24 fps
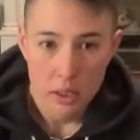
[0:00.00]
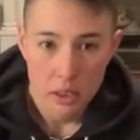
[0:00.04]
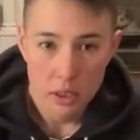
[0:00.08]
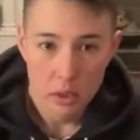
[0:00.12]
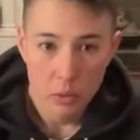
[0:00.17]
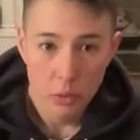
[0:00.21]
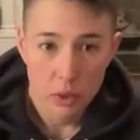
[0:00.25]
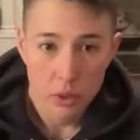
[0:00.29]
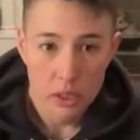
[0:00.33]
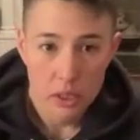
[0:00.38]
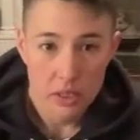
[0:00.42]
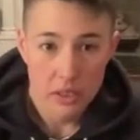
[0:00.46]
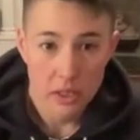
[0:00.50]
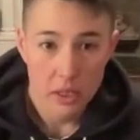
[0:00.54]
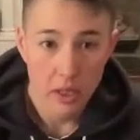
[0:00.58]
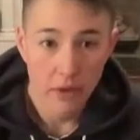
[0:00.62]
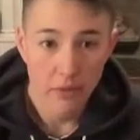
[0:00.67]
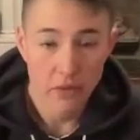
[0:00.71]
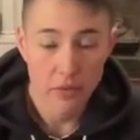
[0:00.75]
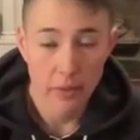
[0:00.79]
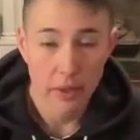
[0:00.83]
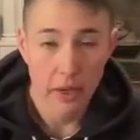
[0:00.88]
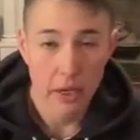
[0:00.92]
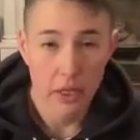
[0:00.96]
I still want to send
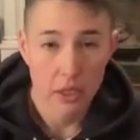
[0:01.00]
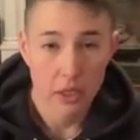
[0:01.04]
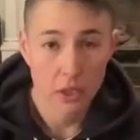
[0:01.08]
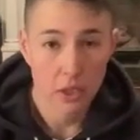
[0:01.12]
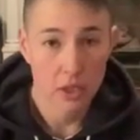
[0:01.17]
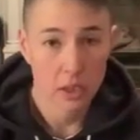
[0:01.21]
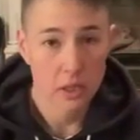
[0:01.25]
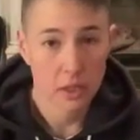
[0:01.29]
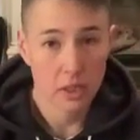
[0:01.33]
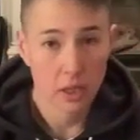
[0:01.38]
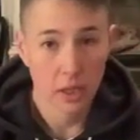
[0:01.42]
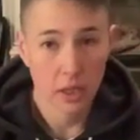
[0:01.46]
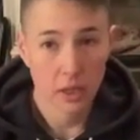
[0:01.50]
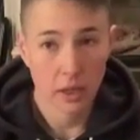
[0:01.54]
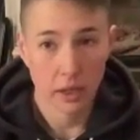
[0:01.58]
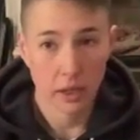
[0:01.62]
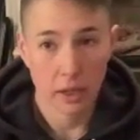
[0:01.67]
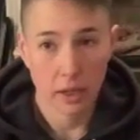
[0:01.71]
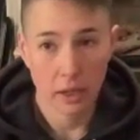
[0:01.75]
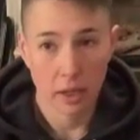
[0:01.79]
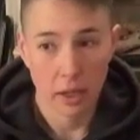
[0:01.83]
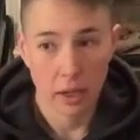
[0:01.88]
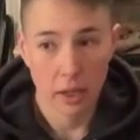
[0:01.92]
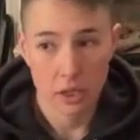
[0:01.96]
the hips back just like
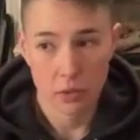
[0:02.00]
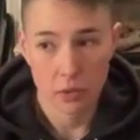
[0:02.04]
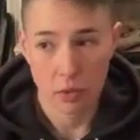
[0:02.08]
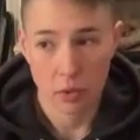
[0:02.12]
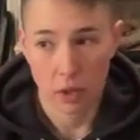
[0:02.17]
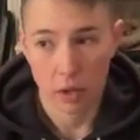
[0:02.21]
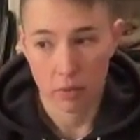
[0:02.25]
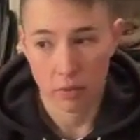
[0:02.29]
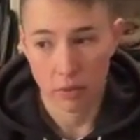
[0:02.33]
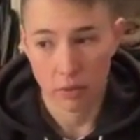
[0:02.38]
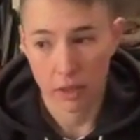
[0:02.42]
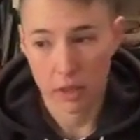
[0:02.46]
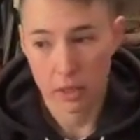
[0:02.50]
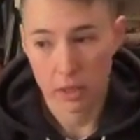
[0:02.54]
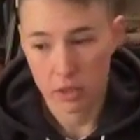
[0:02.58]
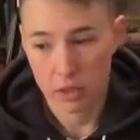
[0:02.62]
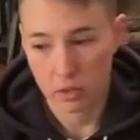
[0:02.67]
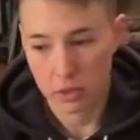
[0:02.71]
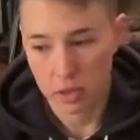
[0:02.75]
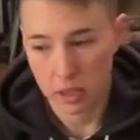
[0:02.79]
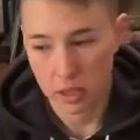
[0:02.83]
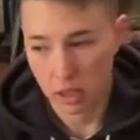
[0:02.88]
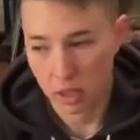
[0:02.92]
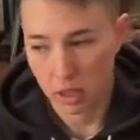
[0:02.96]
that king squat, right?
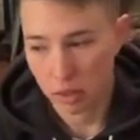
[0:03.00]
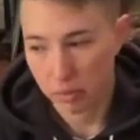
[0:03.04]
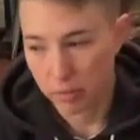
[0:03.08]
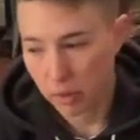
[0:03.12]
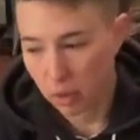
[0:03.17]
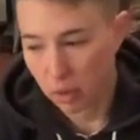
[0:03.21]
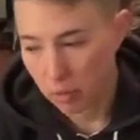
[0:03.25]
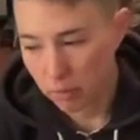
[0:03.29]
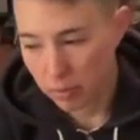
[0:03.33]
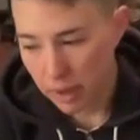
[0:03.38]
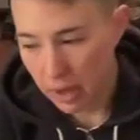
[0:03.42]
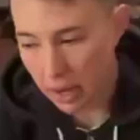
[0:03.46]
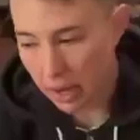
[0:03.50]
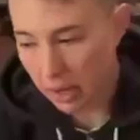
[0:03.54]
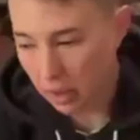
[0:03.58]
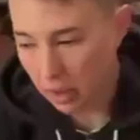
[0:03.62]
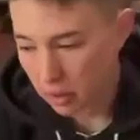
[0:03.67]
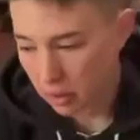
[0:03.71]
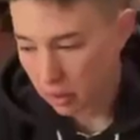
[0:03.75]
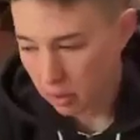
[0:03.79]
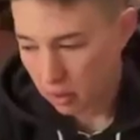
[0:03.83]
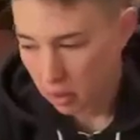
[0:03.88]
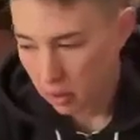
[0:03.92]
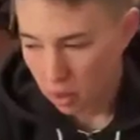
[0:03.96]
So sending your butt
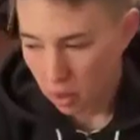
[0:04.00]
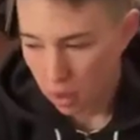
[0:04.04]
back.